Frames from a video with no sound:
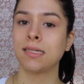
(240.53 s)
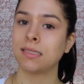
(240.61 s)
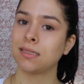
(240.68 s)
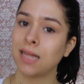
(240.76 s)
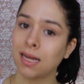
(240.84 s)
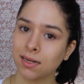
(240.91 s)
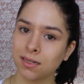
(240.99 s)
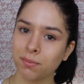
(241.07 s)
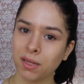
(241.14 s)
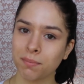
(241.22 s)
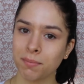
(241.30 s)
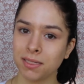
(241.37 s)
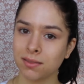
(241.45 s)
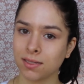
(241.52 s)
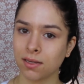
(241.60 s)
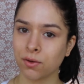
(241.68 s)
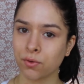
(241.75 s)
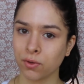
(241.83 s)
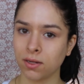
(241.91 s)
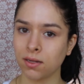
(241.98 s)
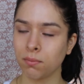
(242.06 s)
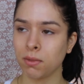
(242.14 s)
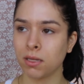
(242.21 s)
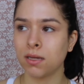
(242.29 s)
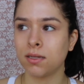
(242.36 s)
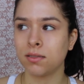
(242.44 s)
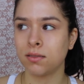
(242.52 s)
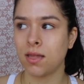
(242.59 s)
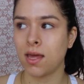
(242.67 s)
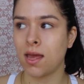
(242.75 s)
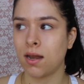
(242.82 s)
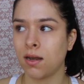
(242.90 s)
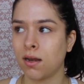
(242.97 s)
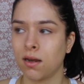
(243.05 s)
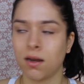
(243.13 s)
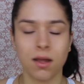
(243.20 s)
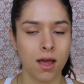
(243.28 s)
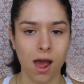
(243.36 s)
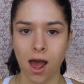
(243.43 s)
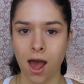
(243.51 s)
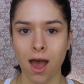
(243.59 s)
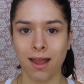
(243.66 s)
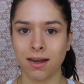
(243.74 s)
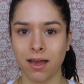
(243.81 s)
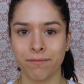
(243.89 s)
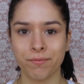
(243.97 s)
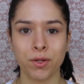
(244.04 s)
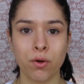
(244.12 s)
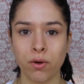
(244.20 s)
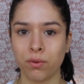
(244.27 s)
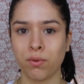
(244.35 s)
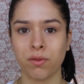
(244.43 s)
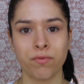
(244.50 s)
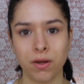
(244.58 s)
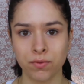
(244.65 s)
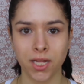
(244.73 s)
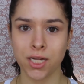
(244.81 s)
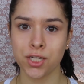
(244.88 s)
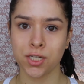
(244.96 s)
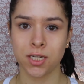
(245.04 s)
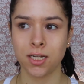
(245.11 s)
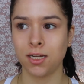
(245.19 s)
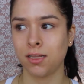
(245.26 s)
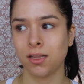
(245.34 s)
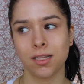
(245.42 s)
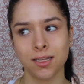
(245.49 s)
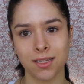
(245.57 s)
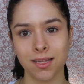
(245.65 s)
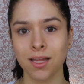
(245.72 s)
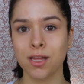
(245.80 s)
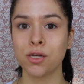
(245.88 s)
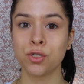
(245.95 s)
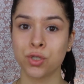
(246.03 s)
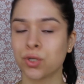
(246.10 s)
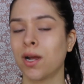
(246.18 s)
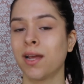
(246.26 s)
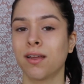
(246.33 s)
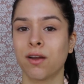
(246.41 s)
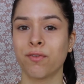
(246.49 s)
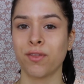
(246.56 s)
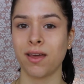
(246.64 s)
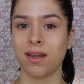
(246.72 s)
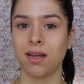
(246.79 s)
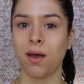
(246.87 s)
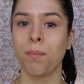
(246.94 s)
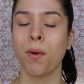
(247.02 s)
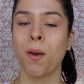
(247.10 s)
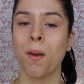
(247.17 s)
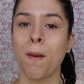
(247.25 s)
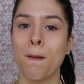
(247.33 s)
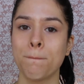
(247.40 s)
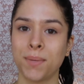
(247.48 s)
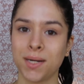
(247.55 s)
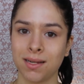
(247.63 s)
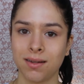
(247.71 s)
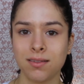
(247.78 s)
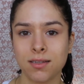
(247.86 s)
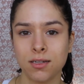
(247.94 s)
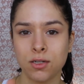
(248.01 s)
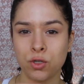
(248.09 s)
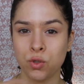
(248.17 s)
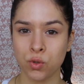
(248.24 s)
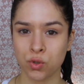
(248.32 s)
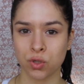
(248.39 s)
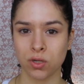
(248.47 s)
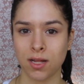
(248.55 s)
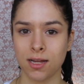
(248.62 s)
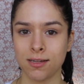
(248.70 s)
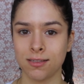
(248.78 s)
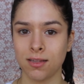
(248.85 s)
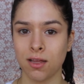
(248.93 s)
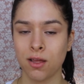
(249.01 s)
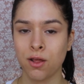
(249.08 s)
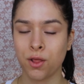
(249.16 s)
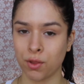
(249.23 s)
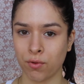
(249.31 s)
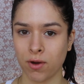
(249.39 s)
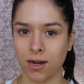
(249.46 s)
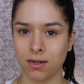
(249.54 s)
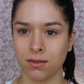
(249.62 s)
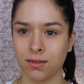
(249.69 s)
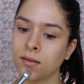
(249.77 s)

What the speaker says: It's not going to make my skin green, because then I'd have to go in with foundation and like try and cover that up, but it is going to neutralize the red.